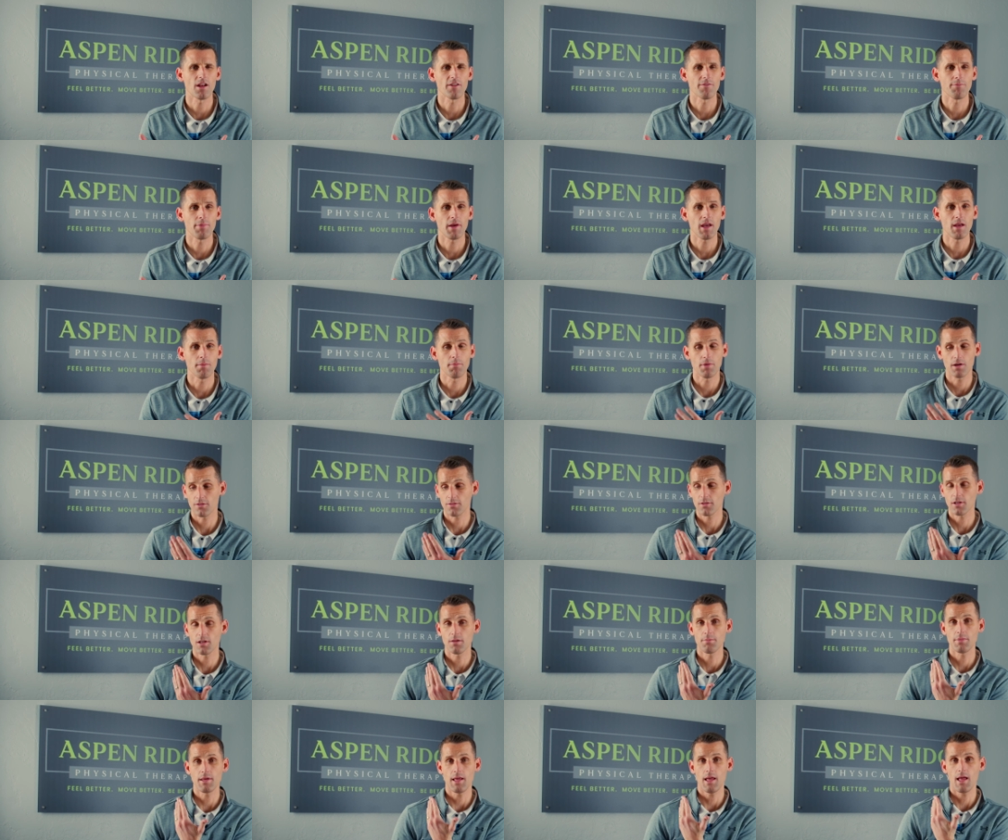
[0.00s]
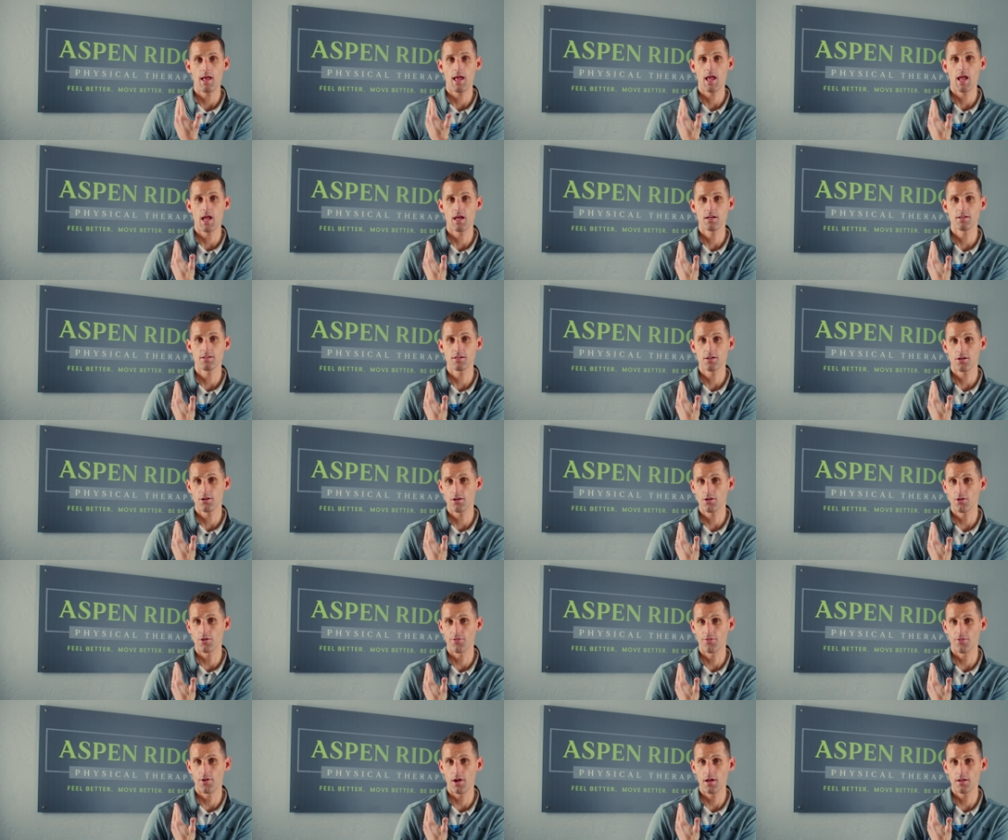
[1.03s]
of pain, but it's going to be anterior or
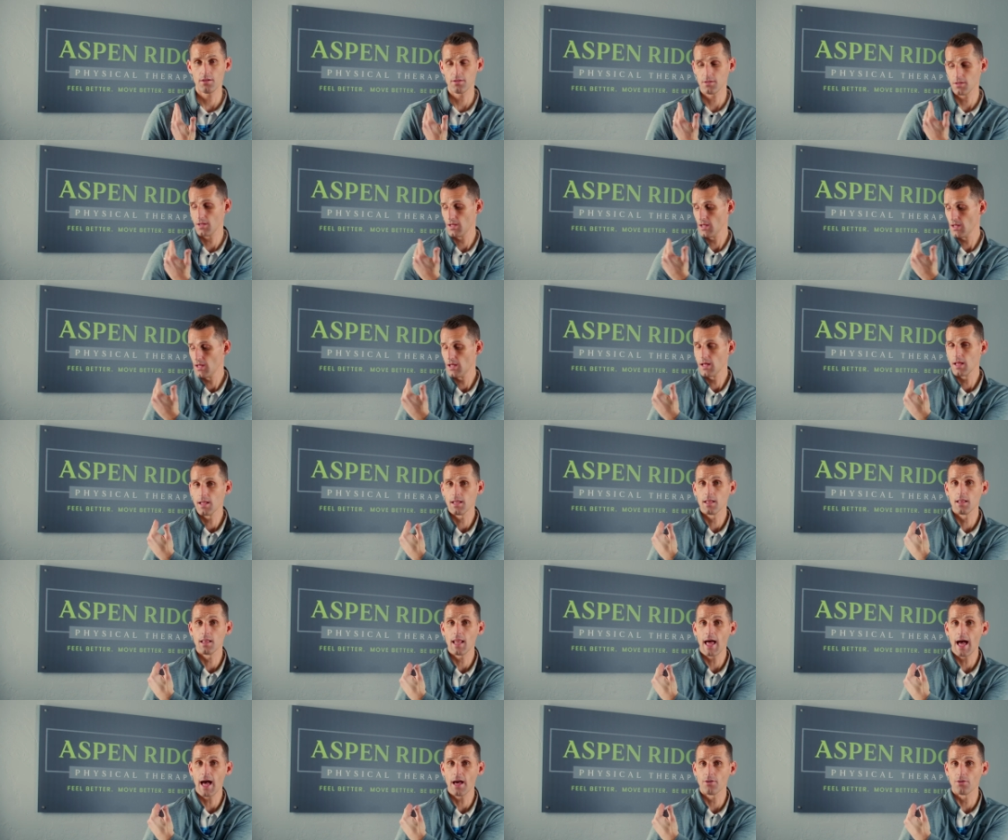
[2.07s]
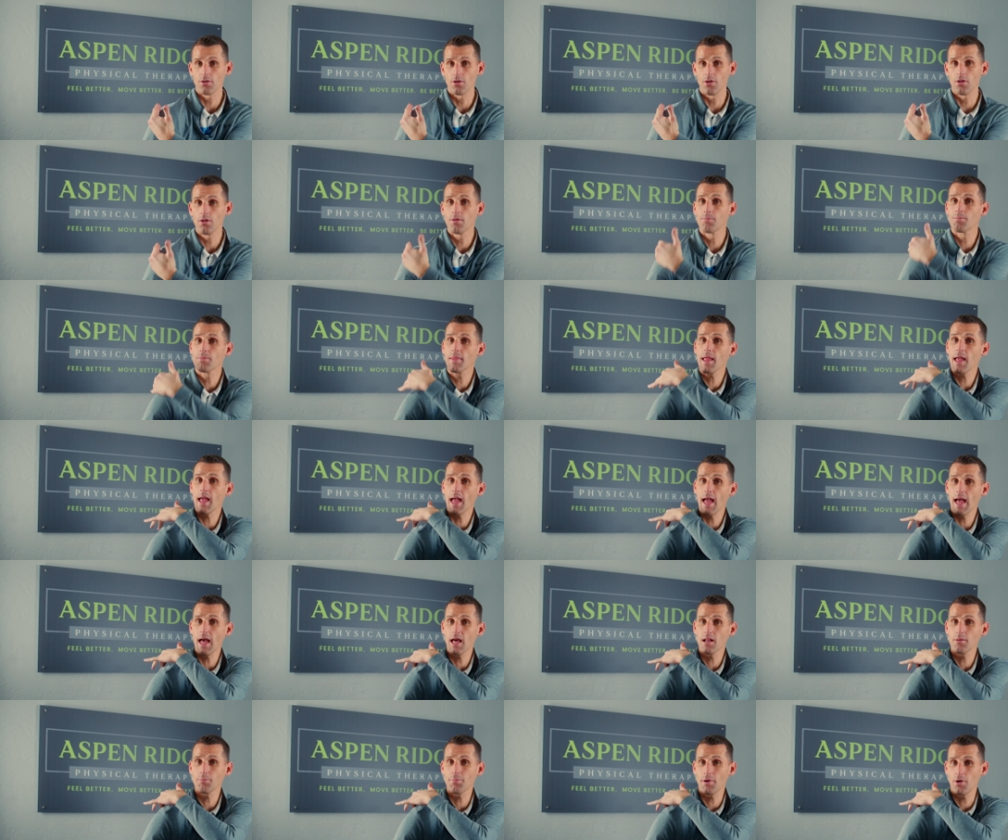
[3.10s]
front, lateral,
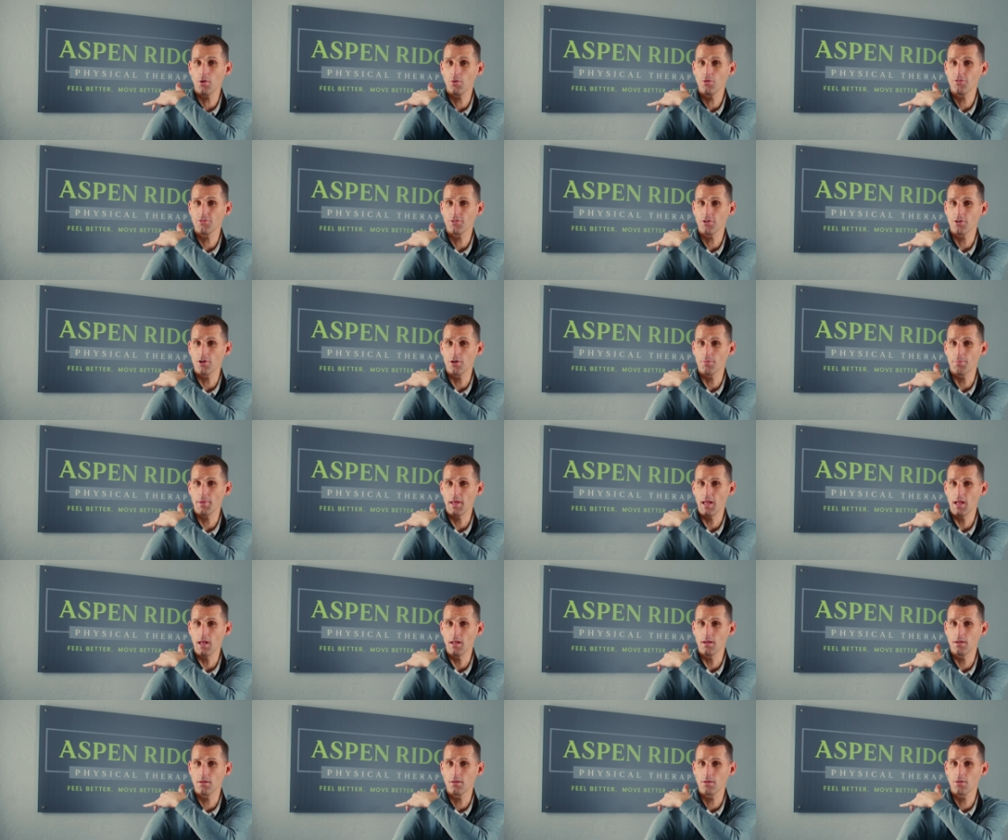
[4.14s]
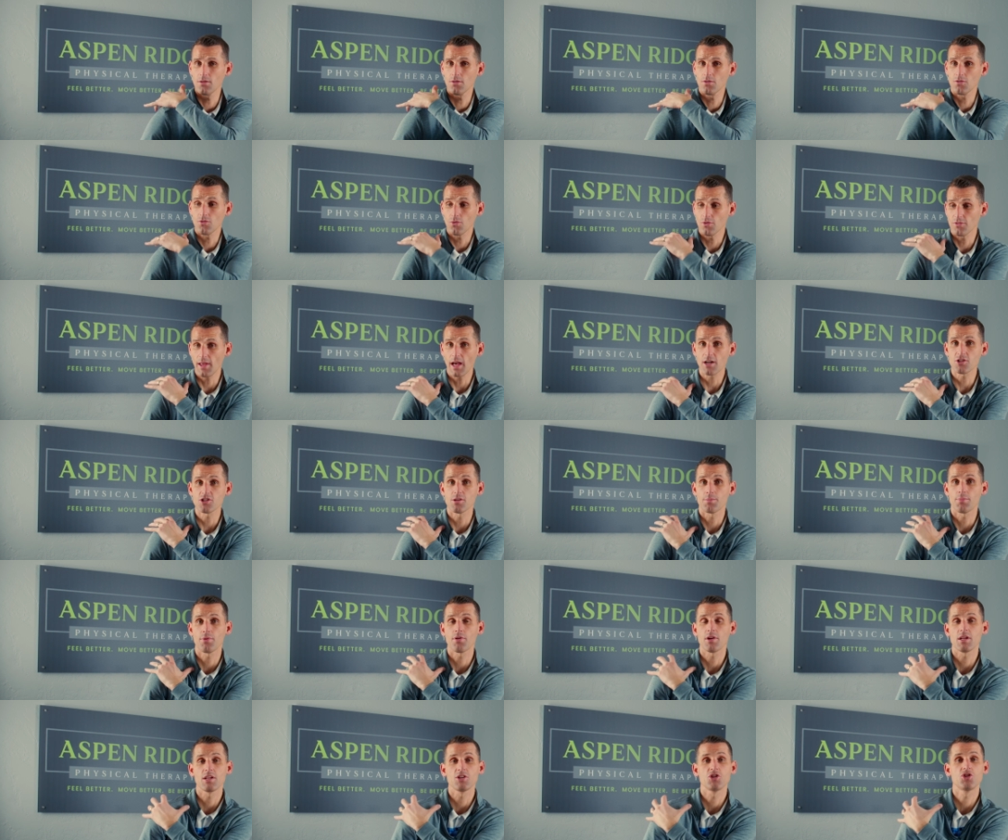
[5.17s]
and posterior pain. So it's actually
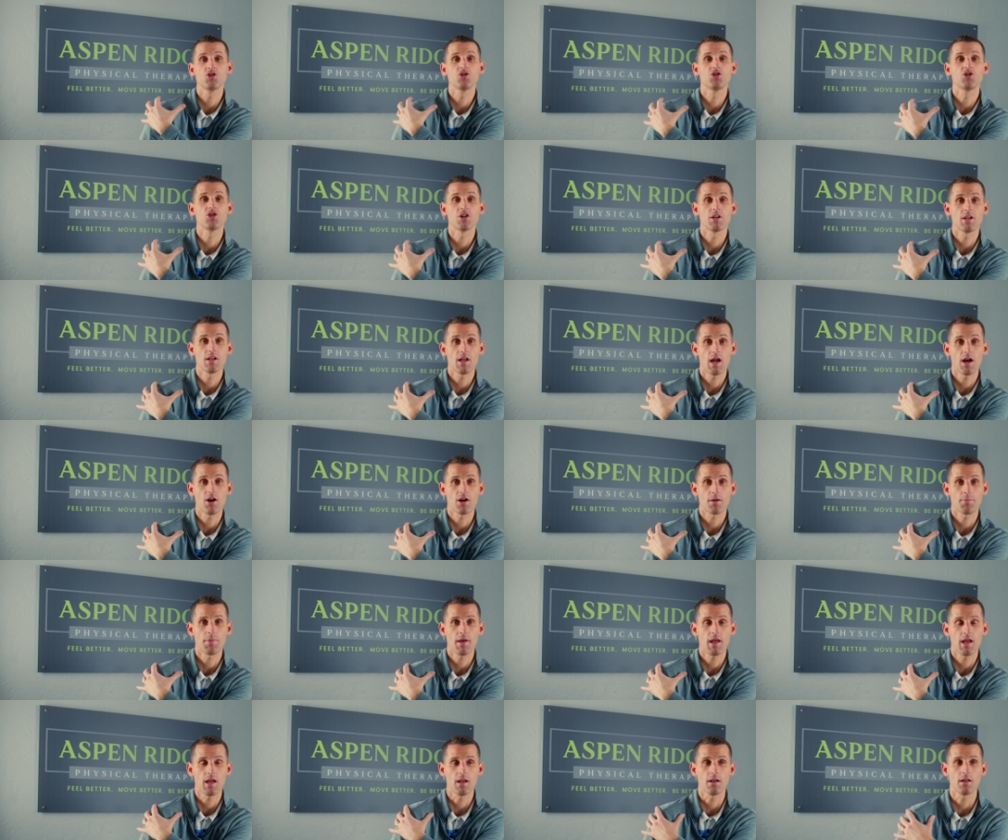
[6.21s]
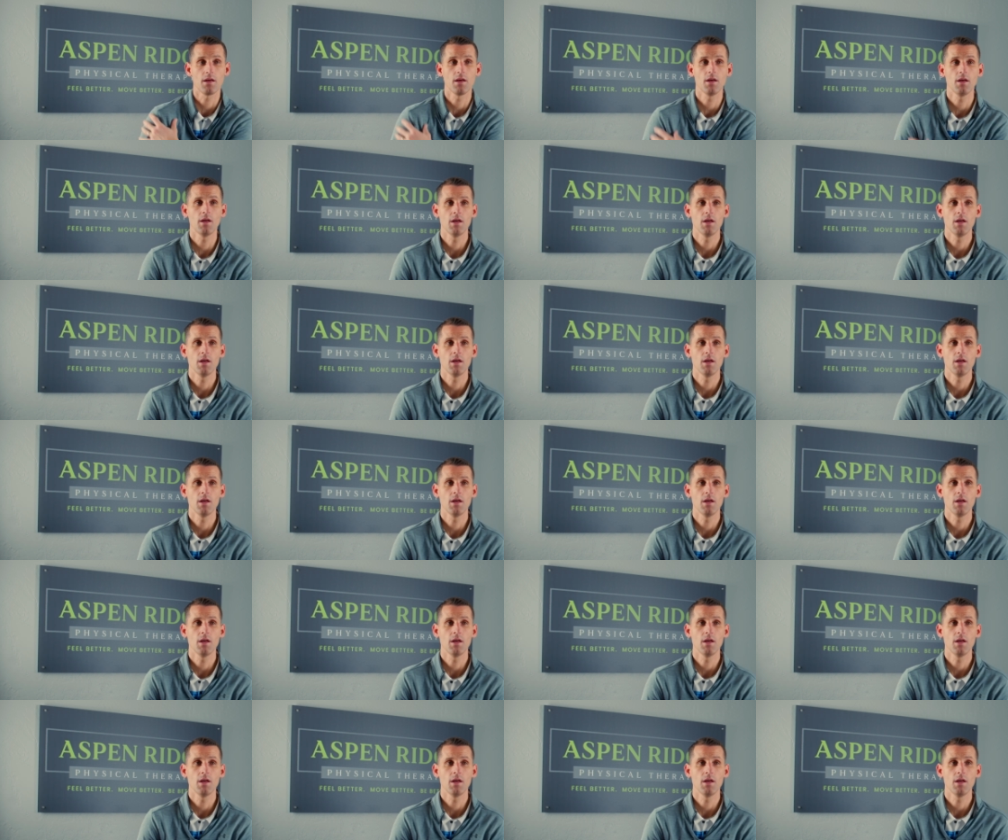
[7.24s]
pretty generic pain.